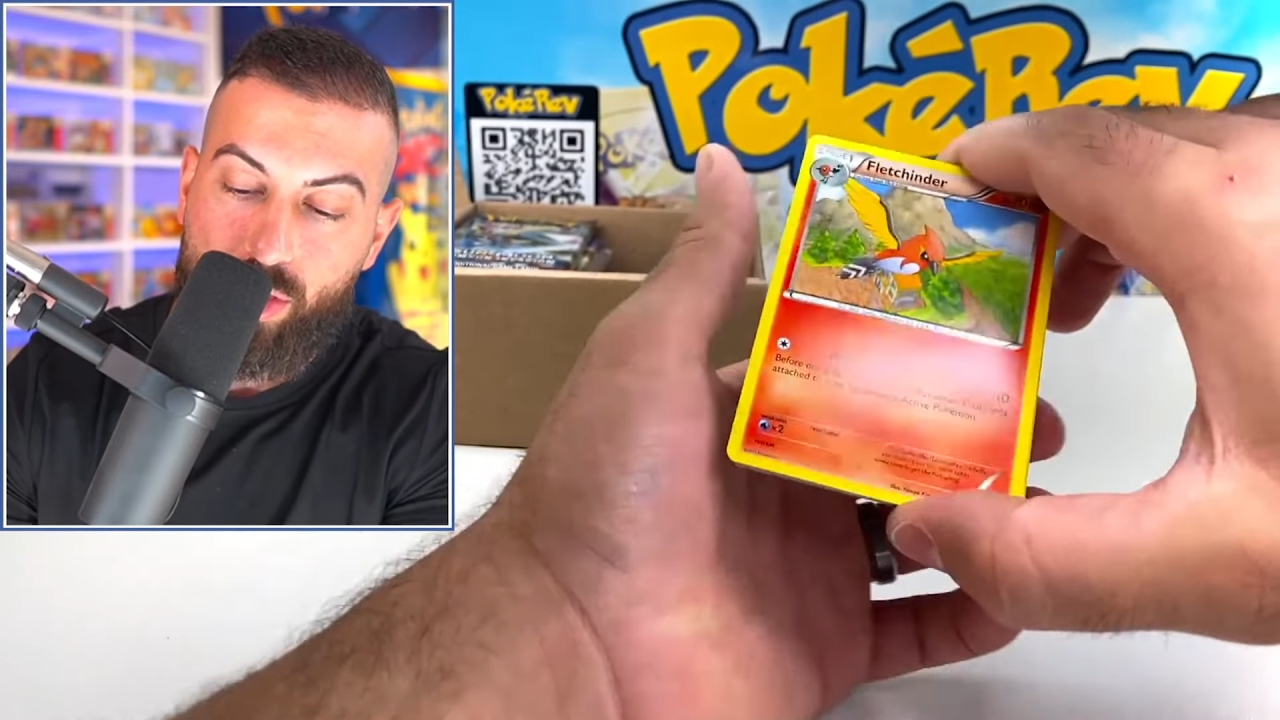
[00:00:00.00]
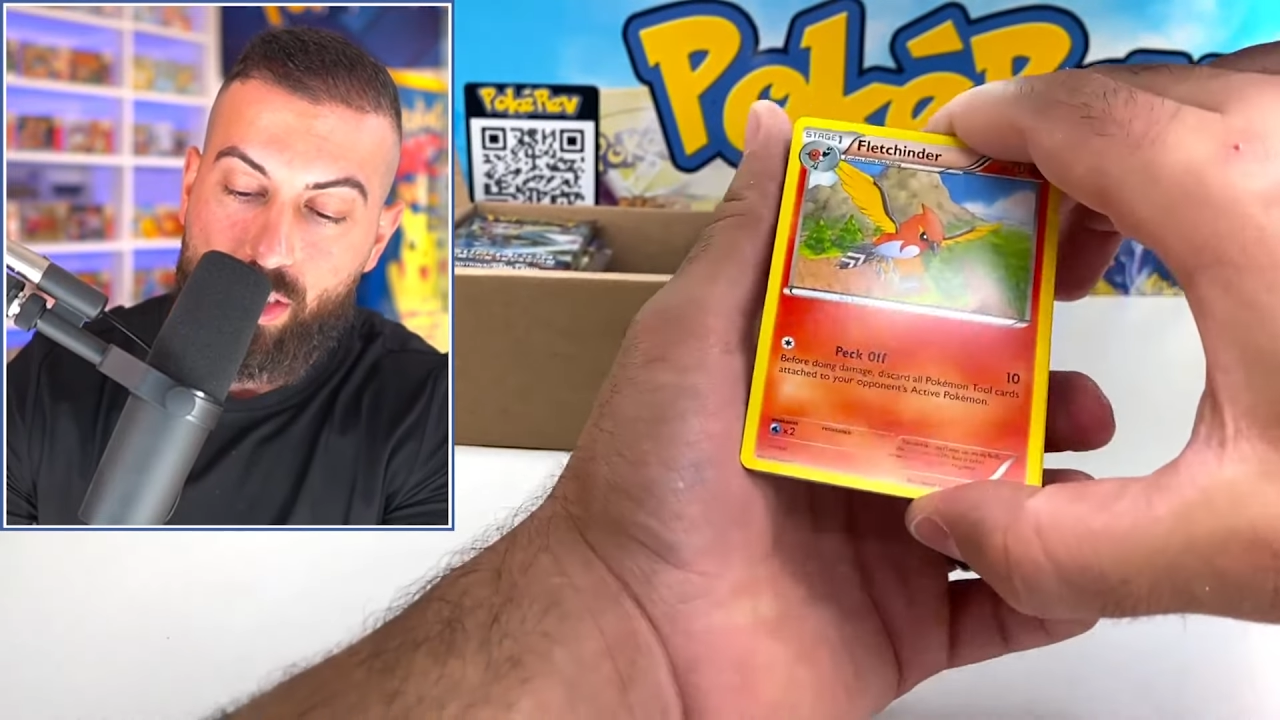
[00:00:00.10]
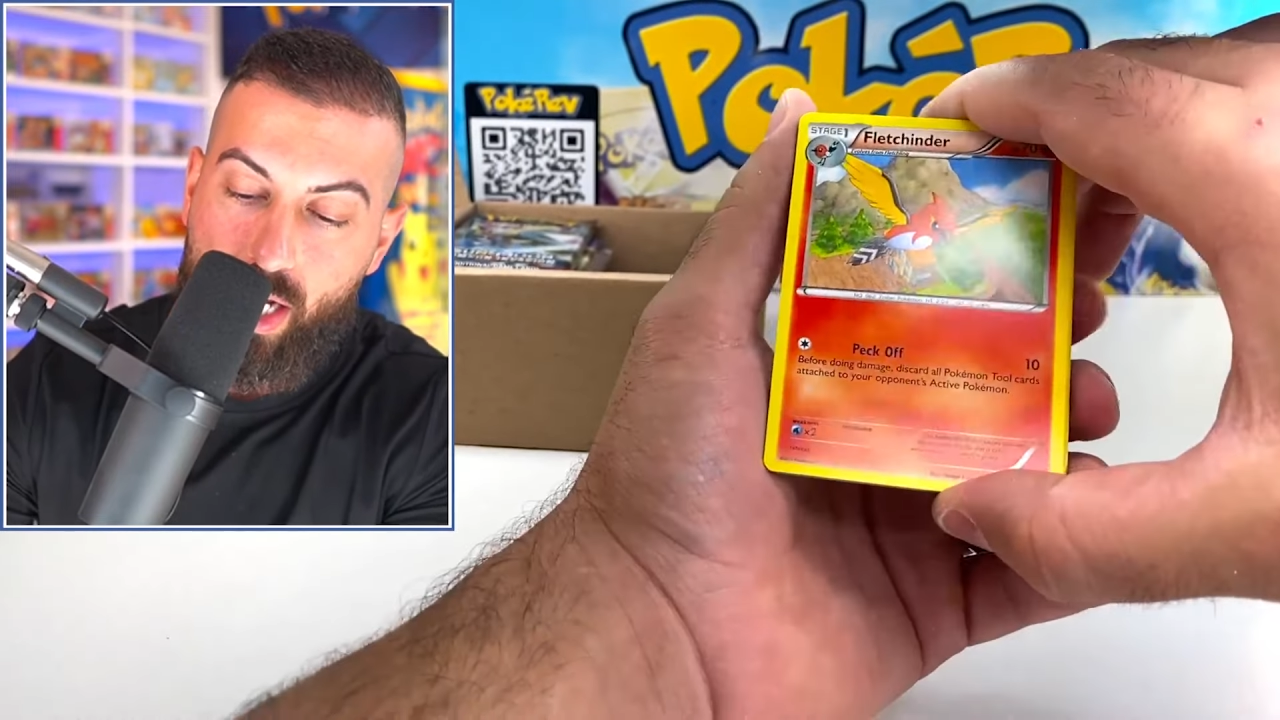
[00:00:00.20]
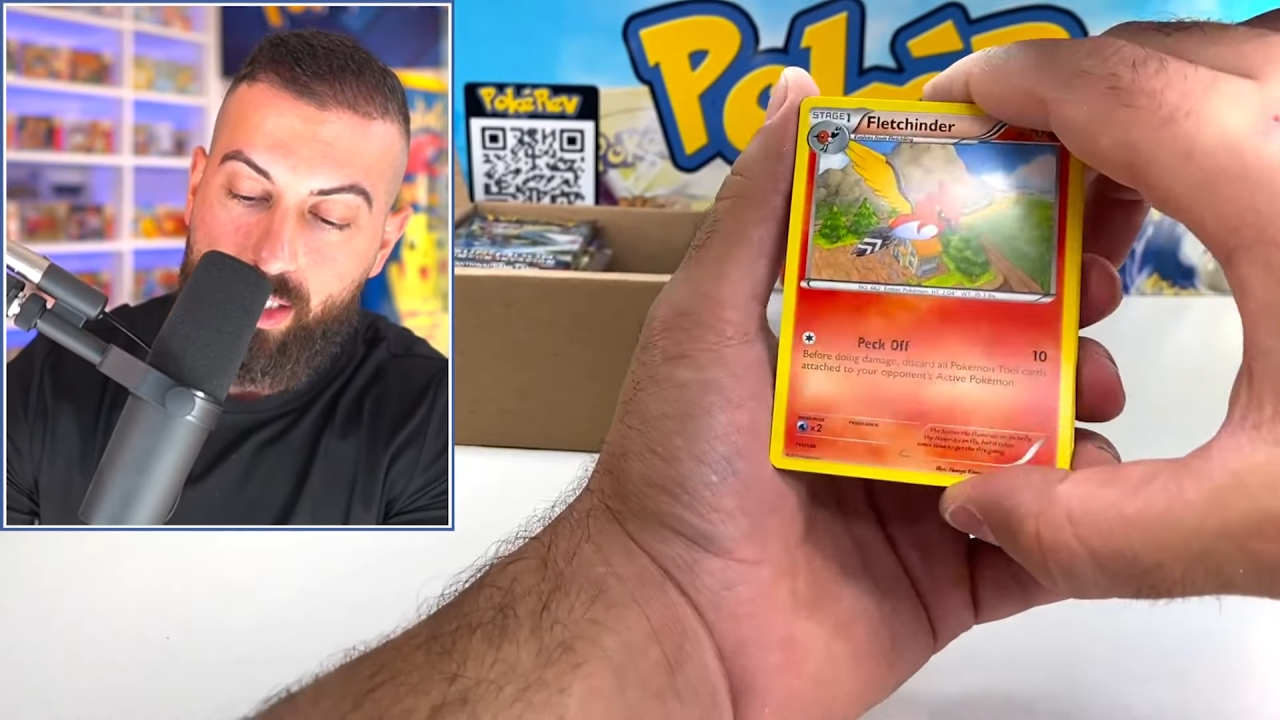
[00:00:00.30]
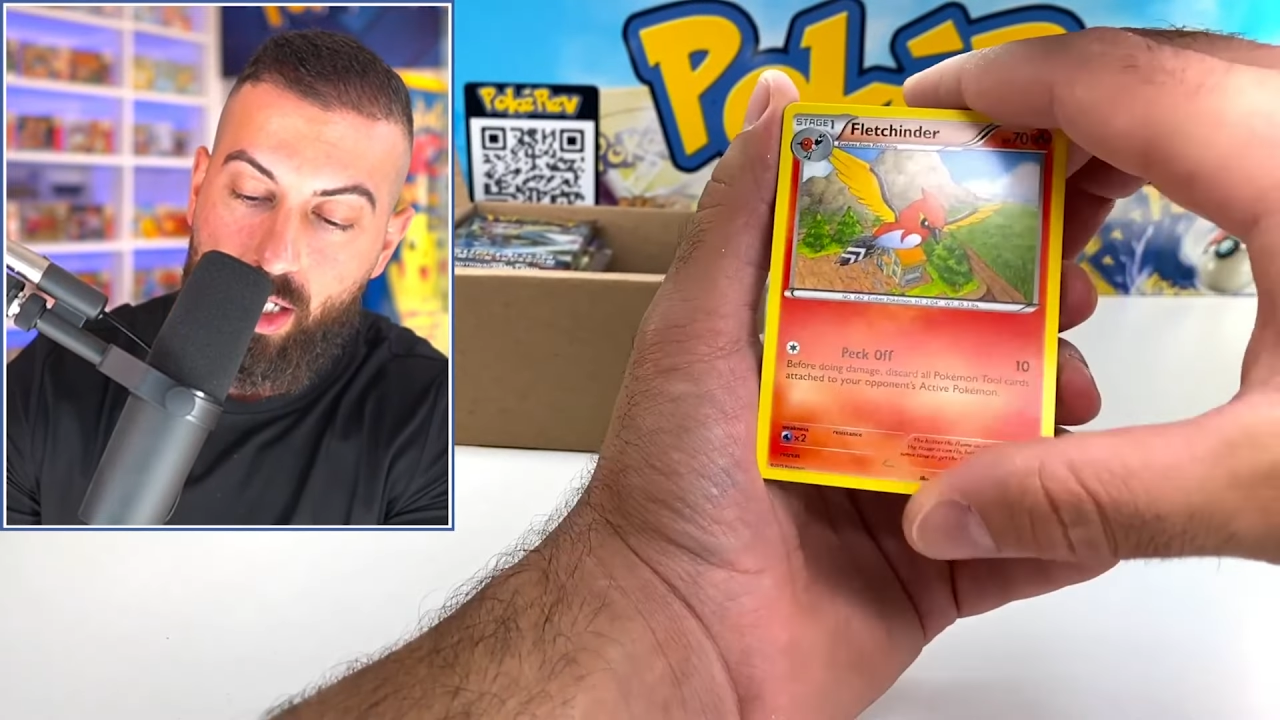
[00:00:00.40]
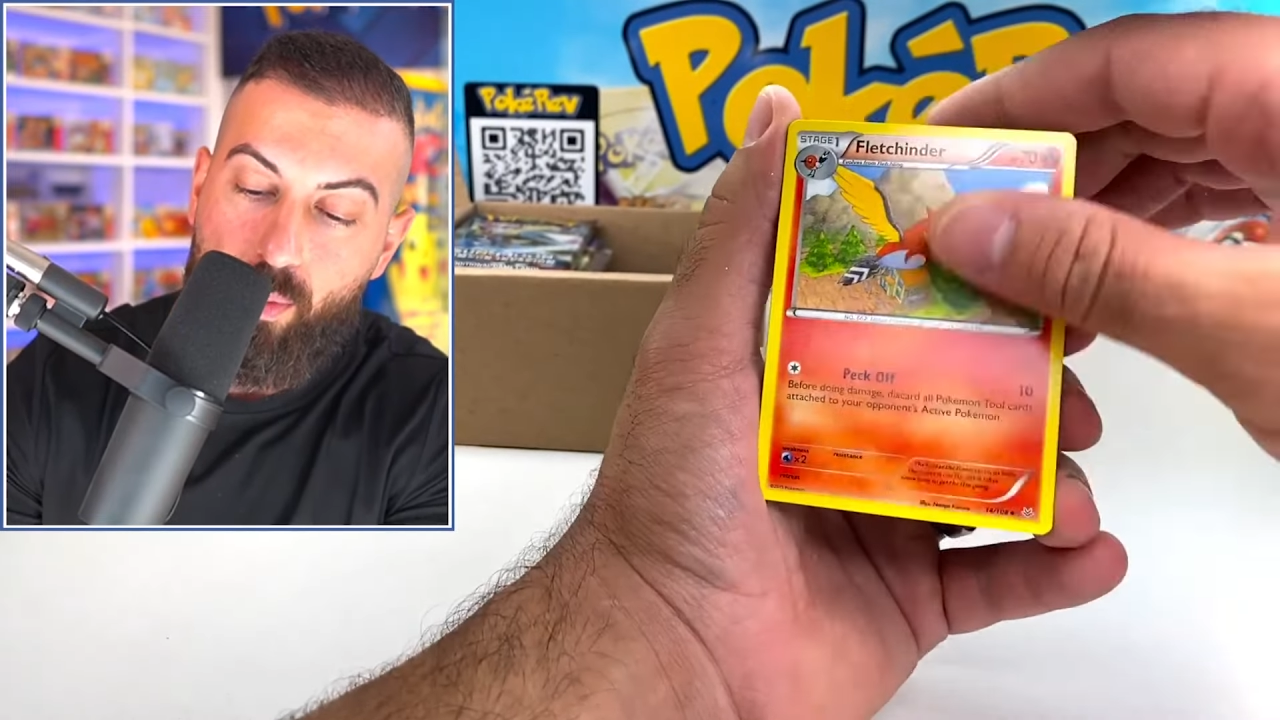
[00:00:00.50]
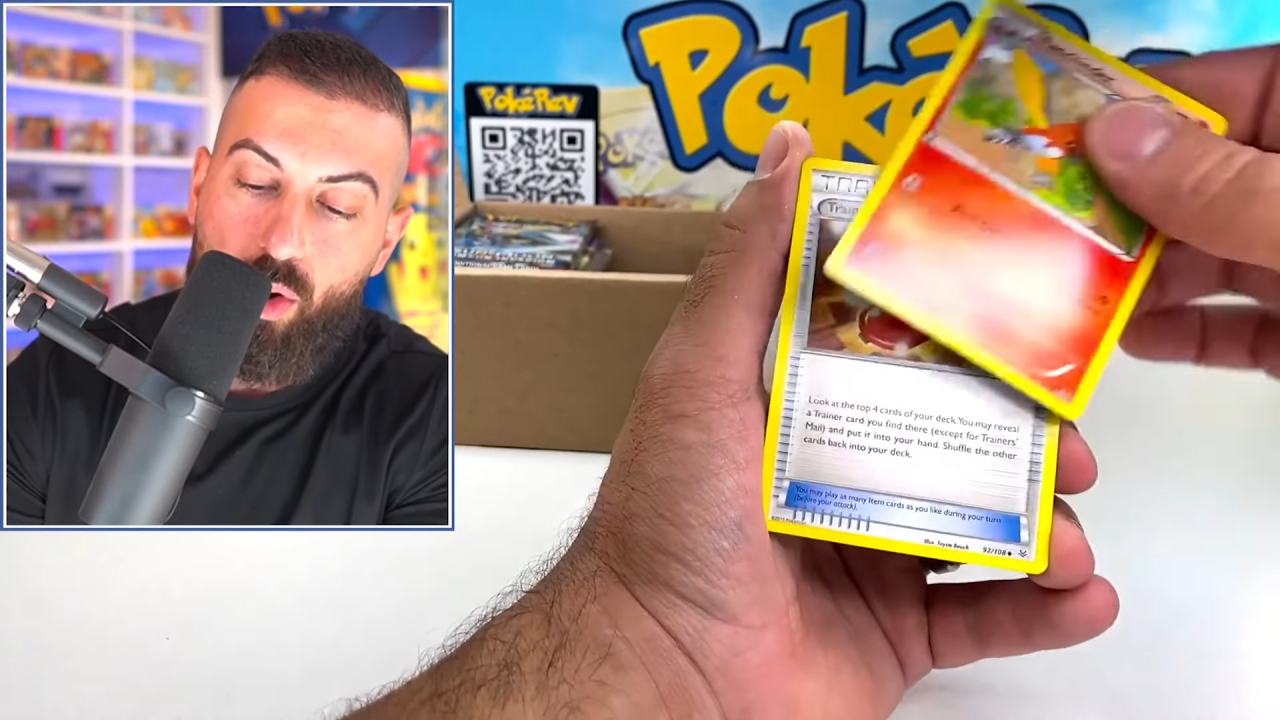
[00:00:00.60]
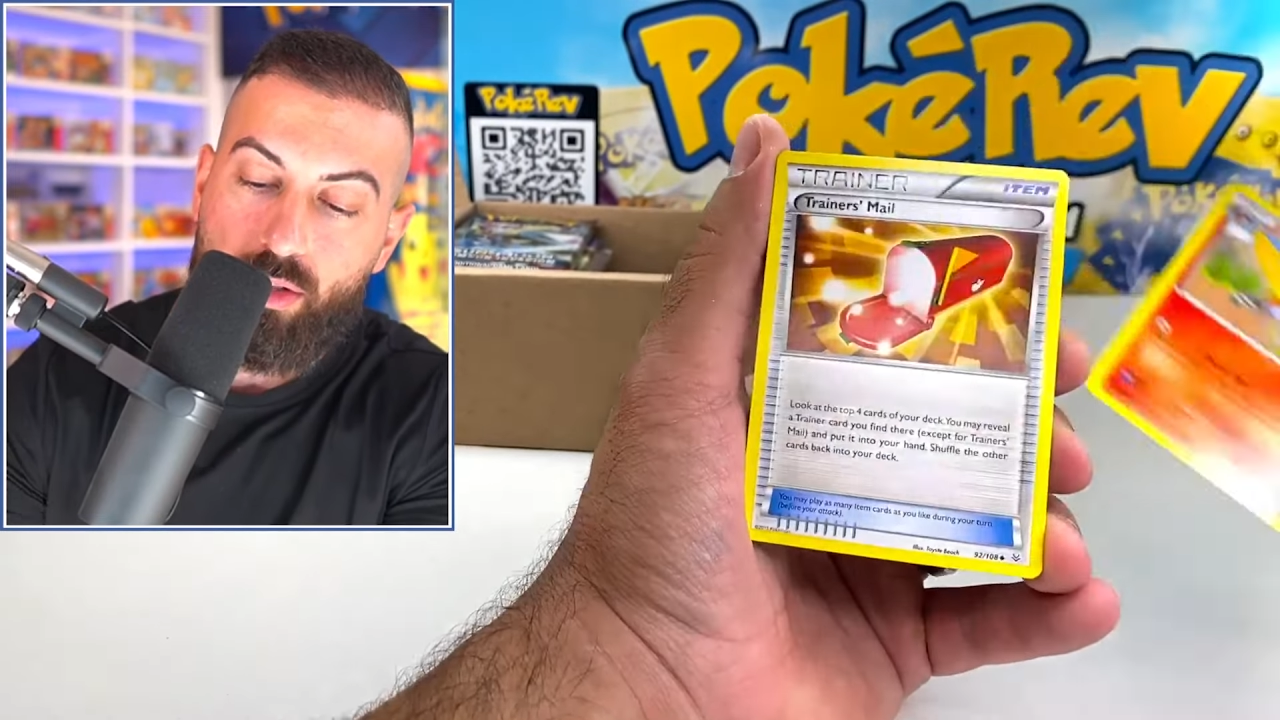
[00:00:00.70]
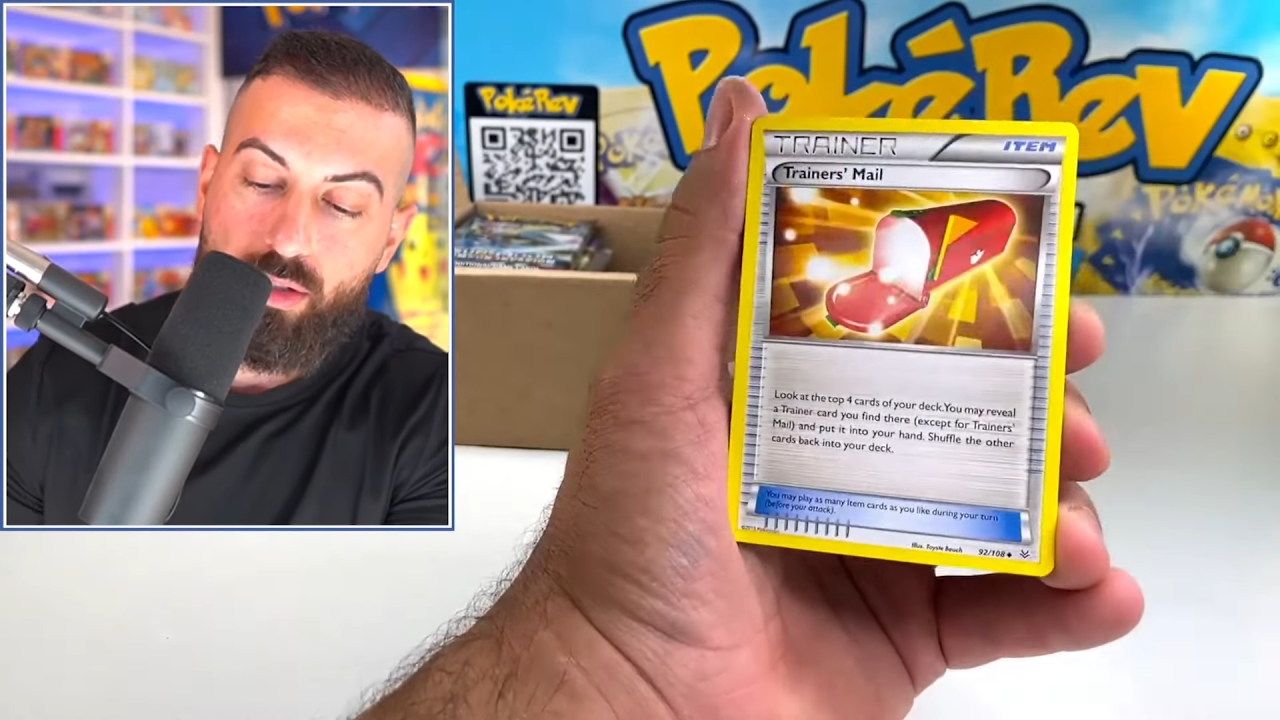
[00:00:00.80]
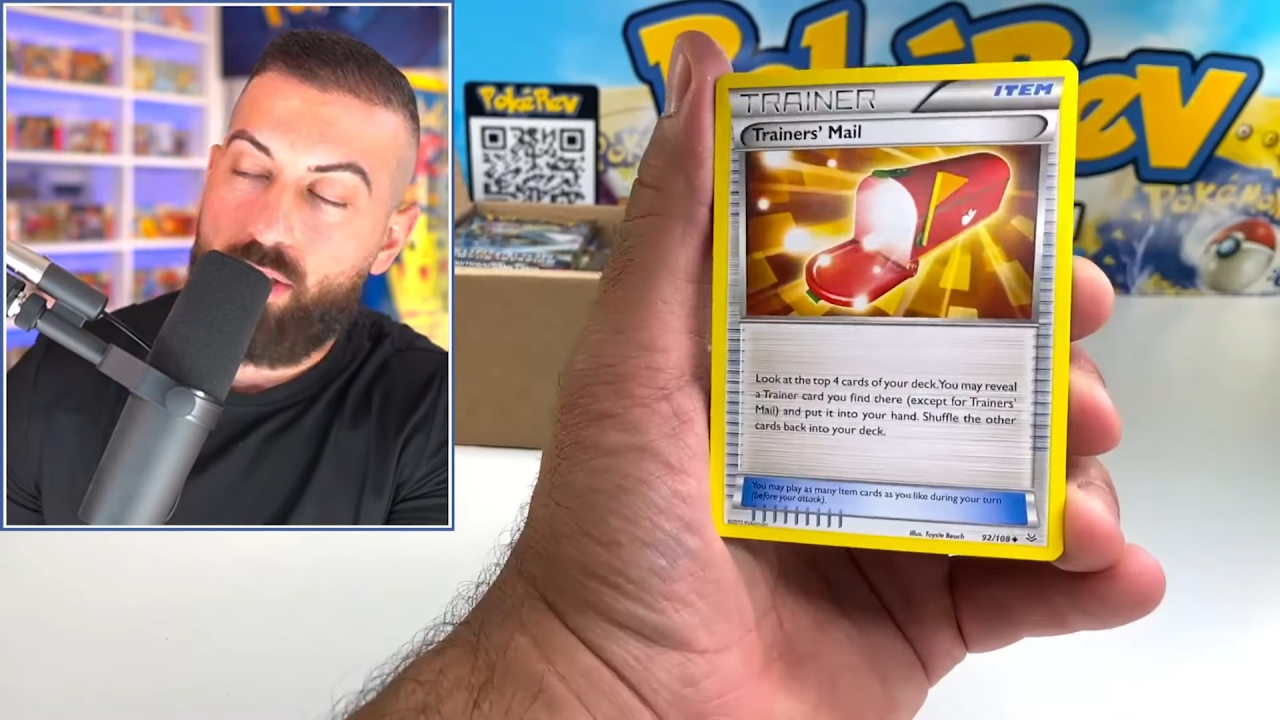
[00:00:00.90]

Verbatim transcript: Skies, come on.